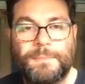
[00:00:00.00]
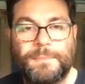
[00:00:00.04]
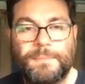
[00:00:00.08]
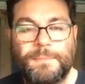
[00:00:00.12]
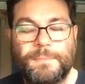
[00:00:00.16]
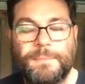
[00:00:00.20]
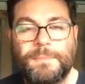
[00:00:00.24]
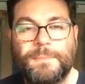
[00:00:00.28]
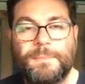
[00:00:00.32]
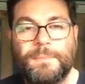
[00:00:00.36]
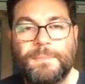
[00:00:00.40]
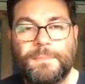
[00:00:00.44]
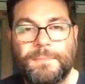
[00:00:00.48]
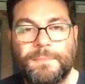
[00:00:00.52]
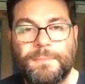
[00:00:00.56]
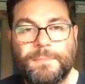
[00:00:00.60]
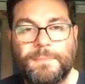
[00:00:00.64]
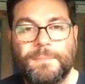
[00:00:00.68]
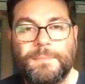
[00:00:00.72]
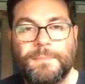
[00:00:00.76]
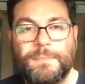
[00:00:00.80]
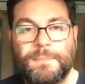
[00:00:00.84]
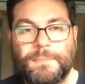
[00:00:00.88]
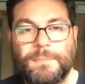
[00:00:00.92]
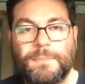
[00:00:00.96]

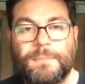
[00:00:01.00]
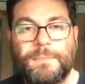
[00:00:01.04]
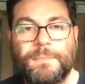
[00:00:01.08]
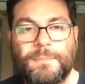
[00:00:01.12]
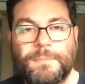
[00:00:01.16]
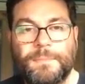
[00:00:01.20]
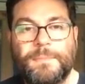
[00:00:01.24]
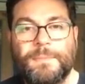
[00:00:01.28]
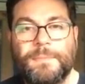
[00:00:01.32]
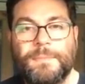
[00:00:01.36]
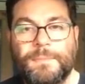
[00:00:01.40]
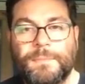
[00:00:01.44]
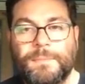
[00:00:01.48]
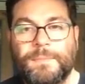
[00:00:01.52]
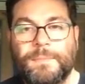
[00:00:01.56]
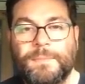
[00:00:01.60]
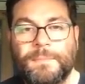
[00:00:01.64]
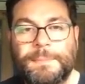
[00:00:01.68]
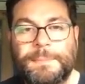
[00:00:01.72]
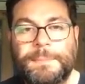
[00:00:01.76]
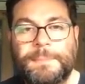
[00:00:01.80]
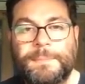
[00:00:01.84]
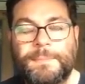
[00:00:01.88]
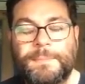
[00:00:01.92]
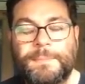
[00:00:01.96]

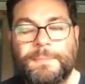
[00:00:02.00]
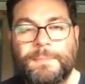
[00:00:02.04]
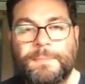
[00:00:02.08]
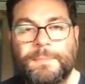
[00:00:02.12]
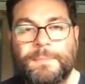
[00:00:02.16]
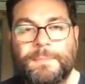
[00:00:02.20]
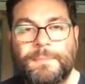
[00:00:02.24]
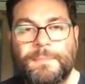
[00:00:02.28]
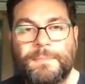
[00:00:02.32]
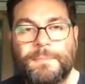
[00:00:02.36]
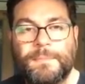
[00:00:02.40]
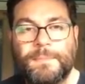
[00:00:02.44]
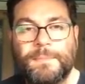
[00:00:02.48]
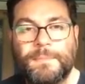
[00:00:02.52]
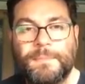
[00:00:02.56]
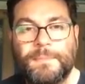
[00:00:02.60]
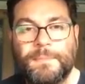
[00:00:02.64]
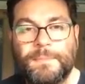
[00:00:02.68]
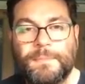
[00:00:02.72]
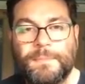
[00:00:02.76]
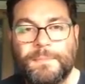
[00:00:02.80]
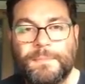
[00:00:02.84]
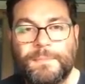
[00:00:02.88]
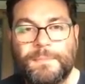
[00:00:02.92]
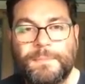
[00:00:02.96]

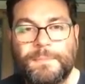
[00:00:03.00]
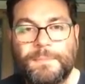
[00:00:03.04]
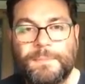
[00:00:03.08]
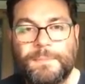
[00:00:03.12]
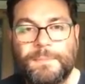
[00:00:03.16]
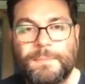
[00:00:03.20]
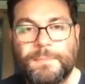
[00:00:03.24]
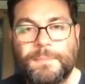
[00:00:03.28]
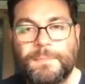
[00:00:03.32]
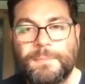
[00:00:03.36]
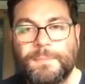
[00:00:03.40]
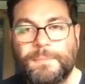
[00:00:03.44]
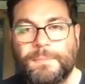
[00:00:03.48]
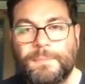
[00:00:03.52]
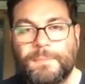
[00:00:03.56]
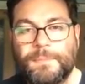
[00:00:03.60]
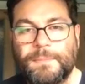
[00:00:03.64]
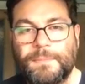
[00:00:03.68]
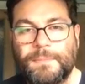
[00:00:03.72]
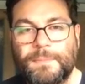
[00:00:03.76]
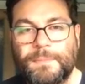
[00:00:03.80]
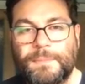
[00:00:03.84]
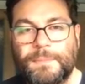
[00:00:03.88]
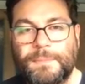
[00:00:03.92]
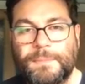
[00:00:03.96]

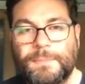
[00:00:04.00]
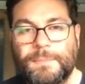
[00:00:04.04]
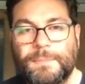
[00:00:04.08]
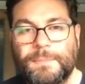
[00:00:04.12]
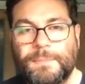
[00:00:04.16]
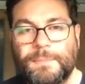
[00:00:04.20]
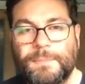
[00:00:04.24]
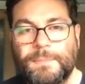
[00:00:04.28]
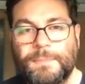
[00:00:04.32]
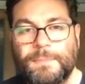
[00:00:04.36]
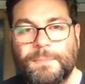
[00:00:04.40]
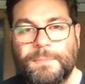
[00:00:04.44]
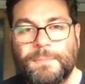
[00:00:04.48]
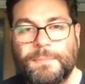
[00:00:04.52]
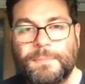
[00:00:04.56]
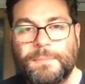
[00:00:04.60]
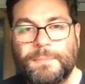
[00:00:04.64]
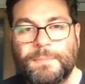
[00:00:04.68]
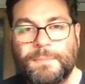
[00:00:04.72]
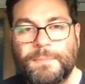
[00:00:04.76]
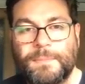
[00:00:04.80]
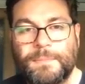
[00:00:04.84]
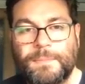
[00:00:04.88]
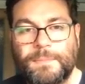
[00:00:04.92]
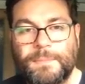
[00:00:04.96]

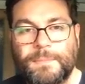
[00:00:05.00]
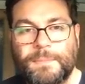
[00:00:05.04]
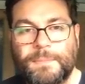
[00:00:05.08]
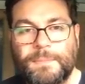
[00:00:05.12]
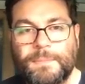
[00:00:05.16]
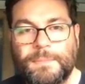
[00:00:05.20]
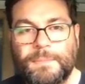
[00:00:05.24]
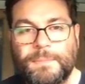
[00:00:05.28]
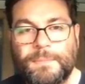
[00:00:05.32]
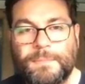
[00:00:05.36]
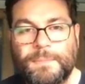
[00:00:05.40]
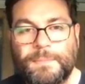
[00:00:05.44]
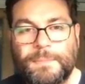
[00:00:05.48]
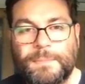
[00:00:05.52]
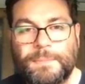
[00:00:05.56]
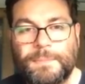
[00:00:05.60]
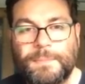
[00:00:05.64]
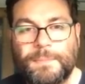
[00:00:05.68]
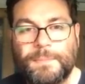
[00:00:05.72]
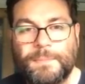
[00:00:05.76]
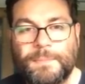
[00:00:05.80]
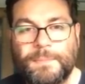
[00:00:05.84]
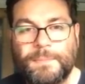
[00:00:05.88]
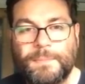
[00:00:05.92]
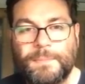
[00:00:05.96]

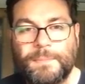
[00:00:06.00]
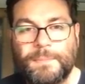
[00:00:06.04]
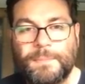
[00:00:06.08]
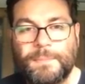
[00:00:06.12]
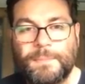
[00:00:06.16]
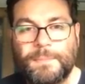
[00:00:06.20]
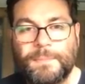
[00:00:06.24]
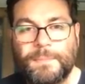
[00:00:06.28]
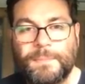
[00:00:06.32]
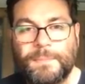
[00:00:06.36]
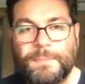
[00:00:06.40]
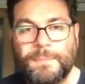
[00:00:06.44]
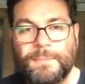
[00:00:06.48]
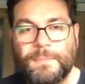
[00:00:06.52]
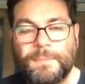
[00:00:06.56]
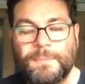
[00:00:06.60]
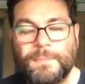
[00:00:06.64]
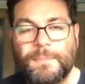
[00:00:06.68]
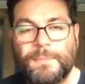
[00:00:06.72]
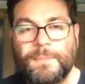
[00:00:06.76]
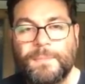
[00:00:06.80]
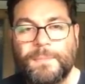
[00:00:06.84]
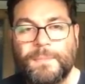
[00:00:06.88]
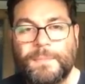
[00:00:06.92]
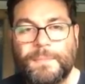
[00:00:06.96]

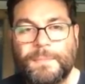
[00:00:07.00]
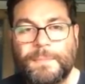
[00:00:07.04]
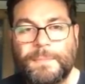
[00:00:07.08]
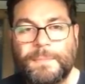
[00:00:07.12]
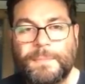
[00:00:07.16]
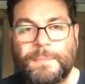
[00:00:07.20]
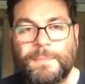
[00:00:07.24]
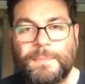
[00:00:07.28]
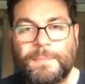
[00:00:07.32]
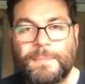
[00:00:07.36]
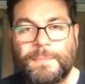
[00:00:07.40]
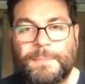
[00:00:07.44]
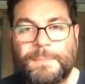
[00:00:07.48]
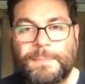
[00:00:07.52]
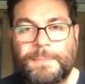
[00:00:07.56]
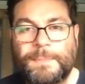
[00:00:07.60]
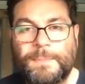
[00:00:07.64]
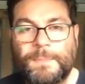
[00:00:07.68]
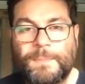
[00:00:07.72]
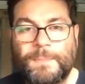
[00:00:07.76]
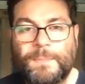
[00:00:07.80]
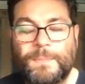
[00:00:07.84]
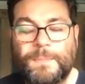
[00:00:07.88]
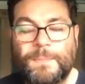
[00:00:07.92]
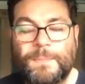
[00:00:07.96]
(not speaking)